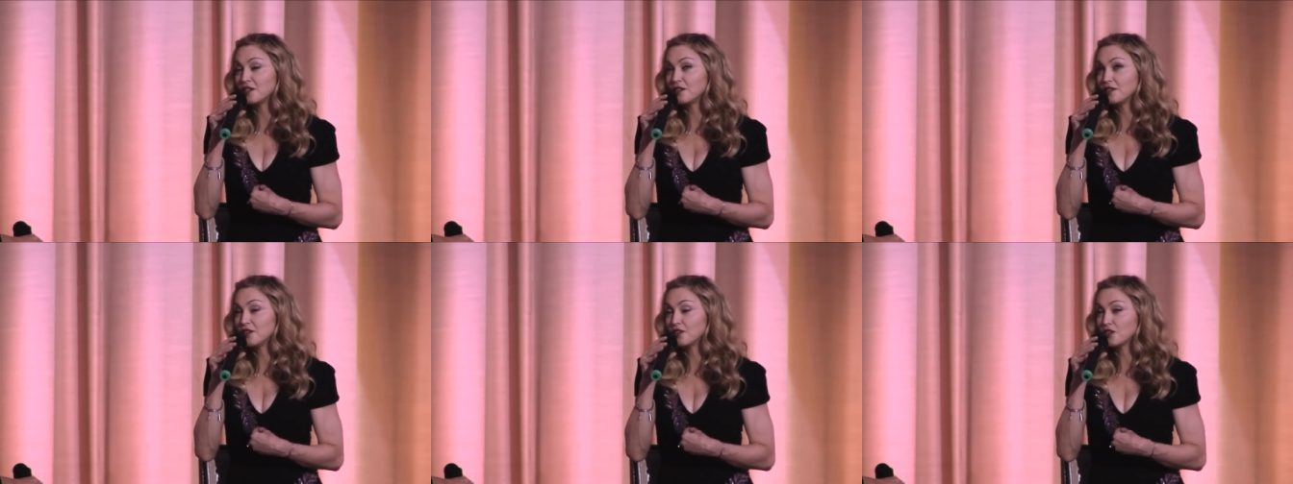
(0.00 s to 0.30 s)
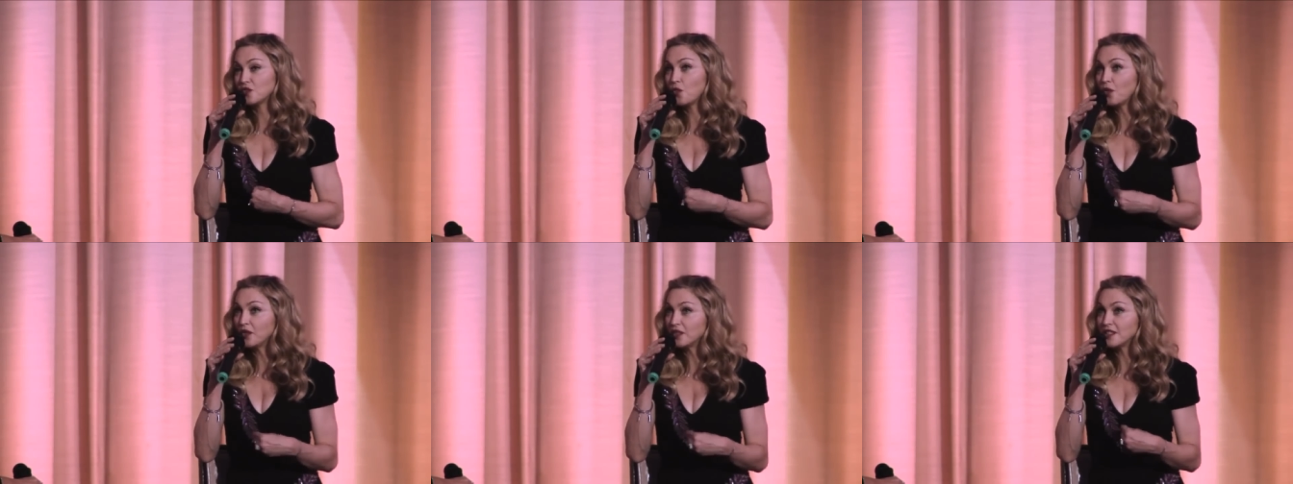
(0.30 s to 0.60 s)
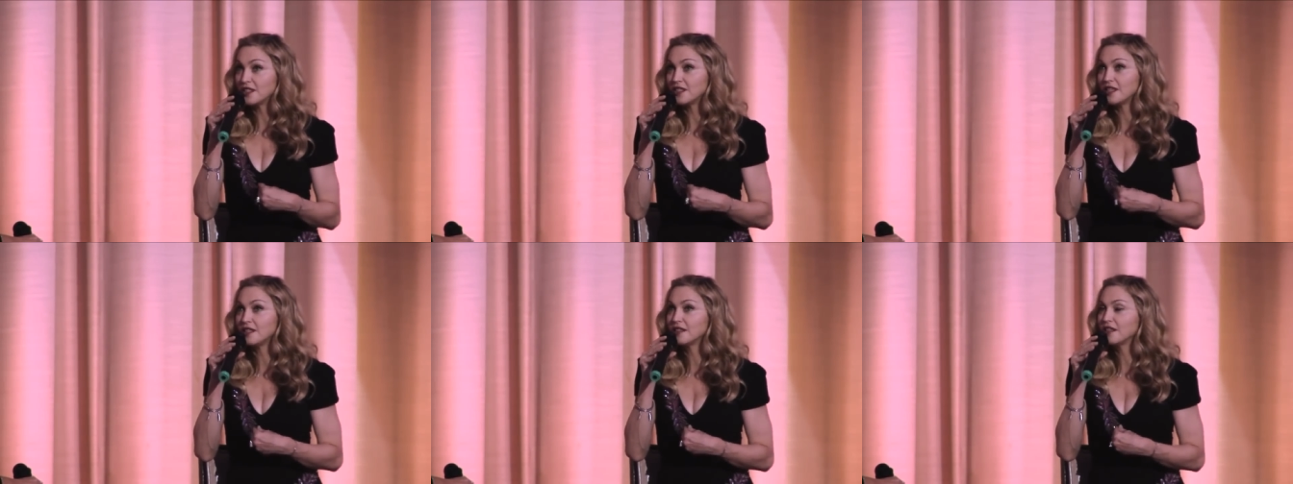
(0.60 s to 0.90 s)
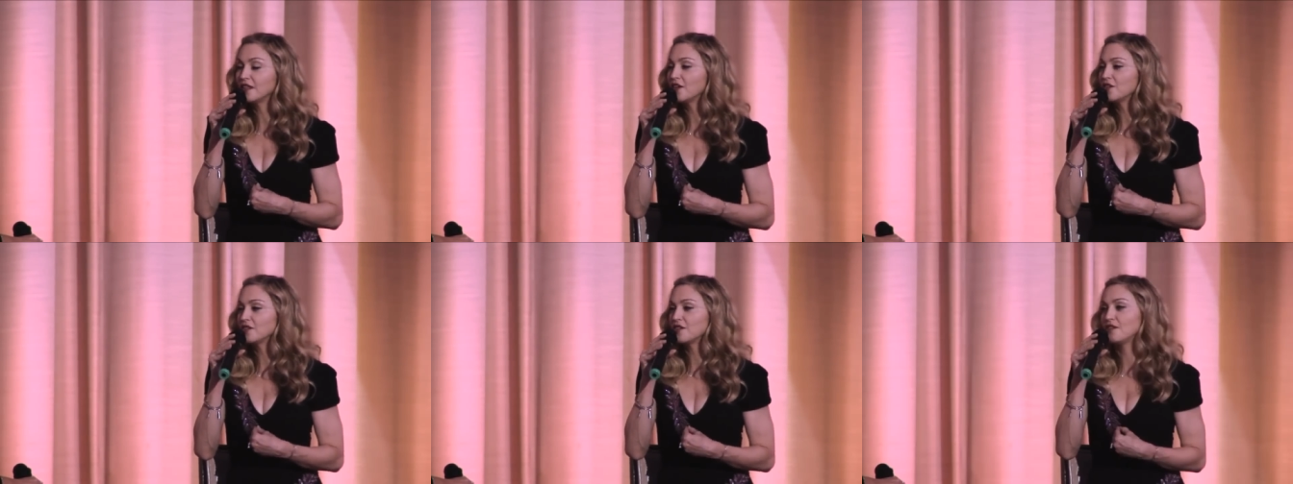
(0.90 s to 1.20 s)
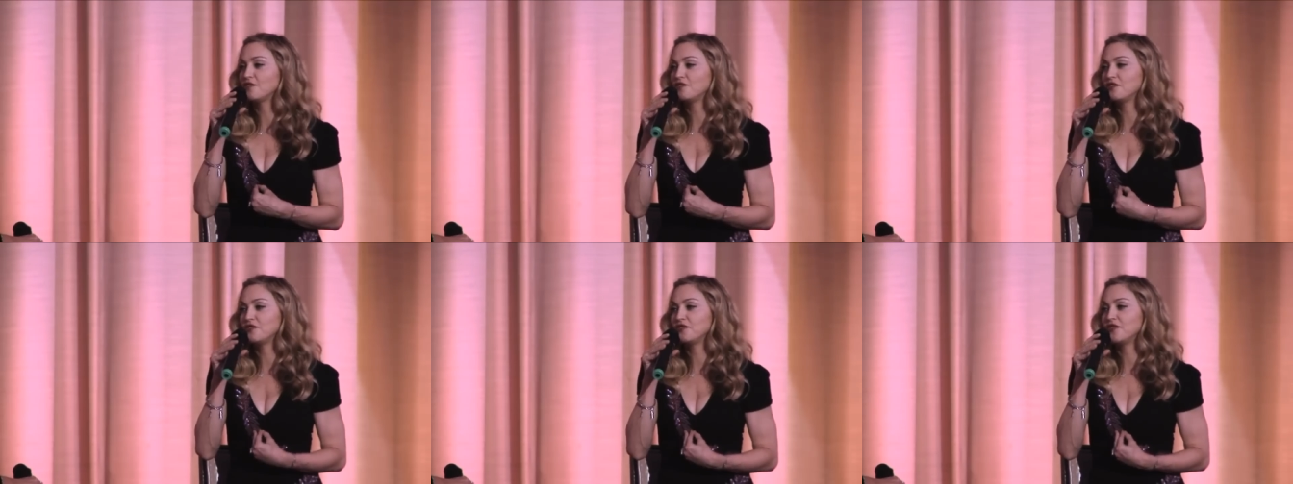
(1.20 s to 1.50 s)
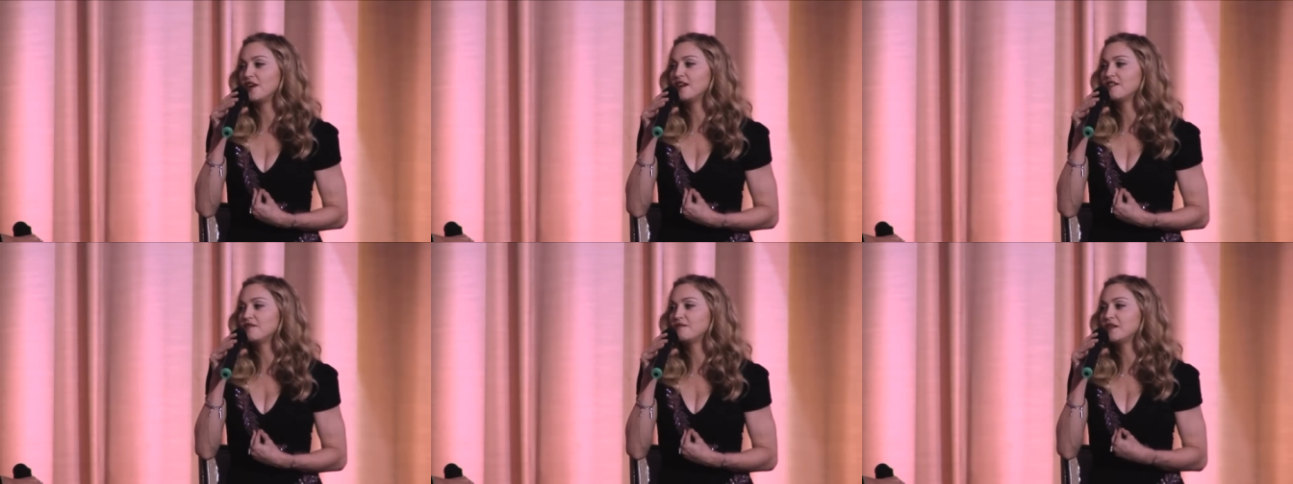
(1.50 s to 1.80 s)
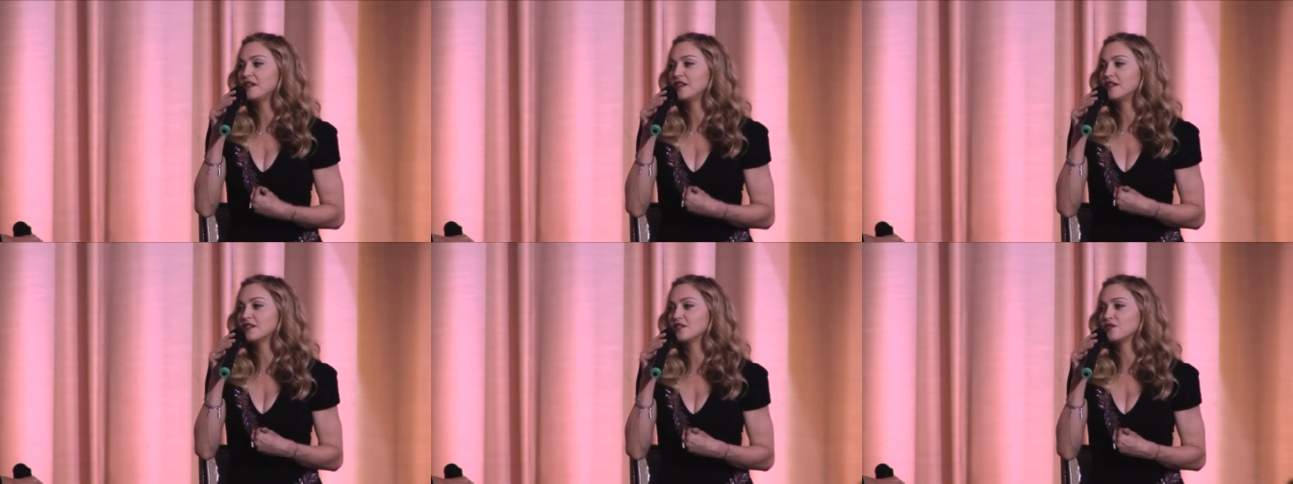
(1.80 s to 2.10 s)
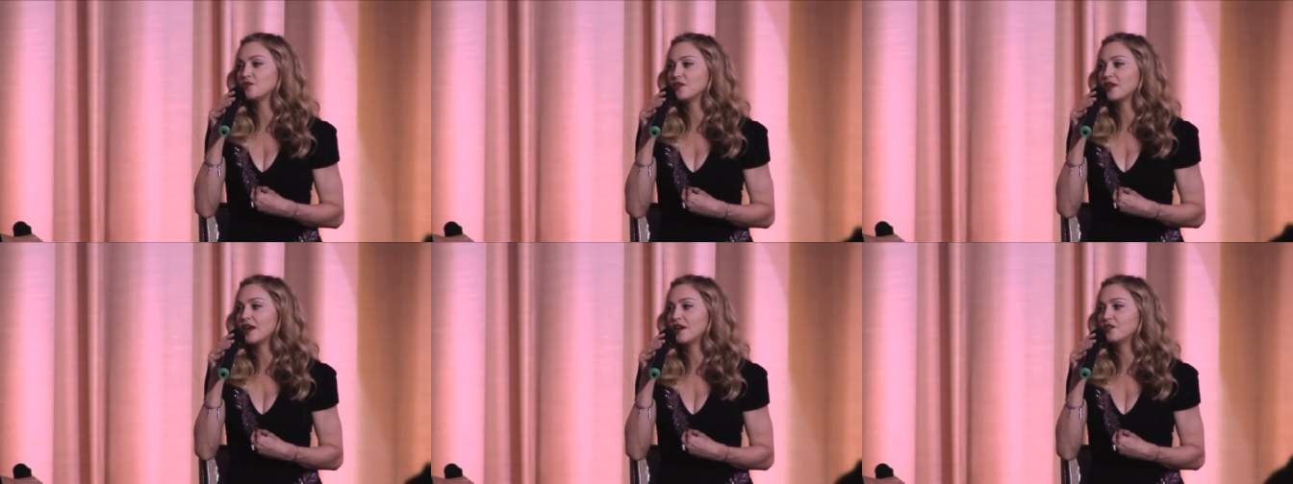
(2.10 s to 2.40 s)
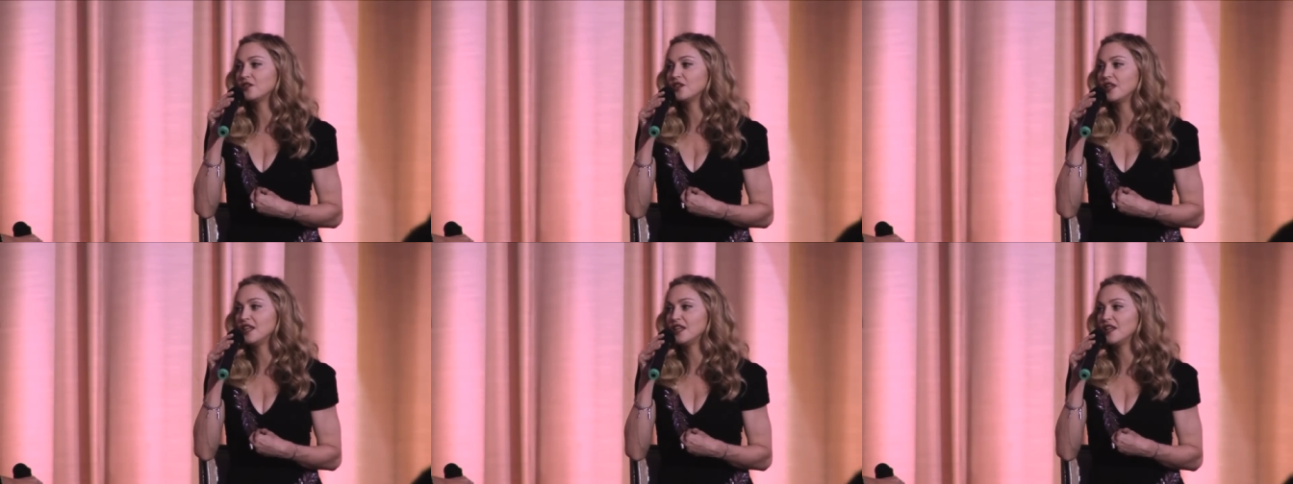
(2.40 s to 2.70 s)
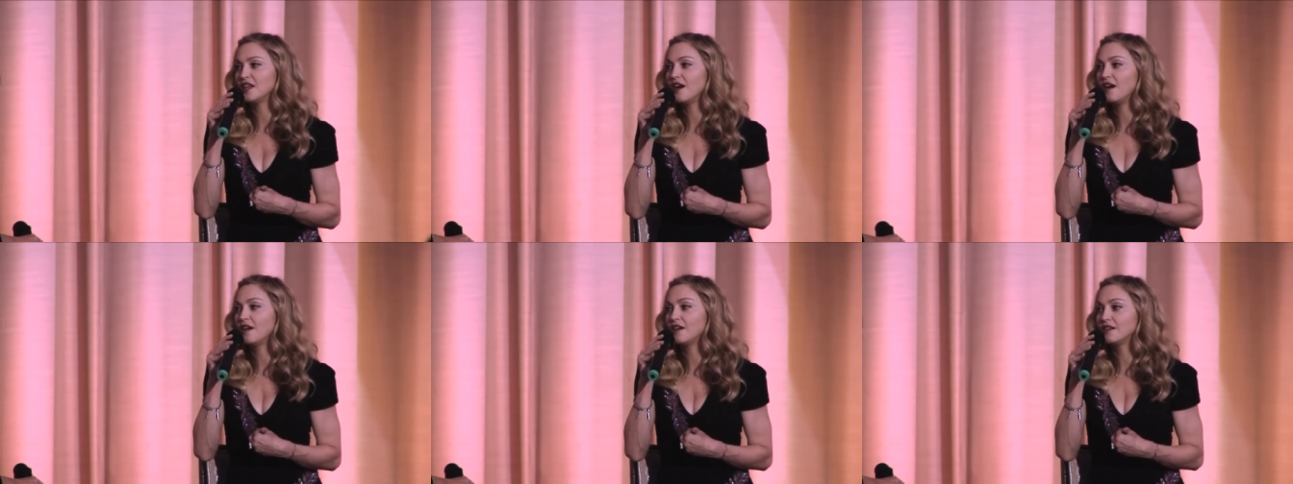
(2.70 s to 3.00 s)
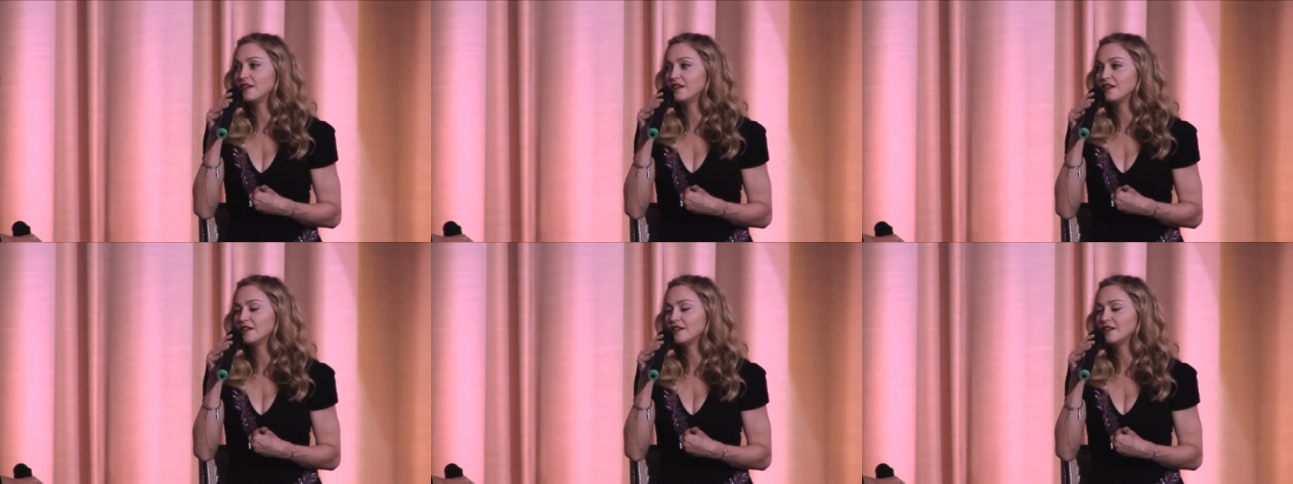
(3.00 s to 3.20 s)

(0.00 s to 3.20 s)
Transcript: there's one scene that goes on for five minutes without any cut.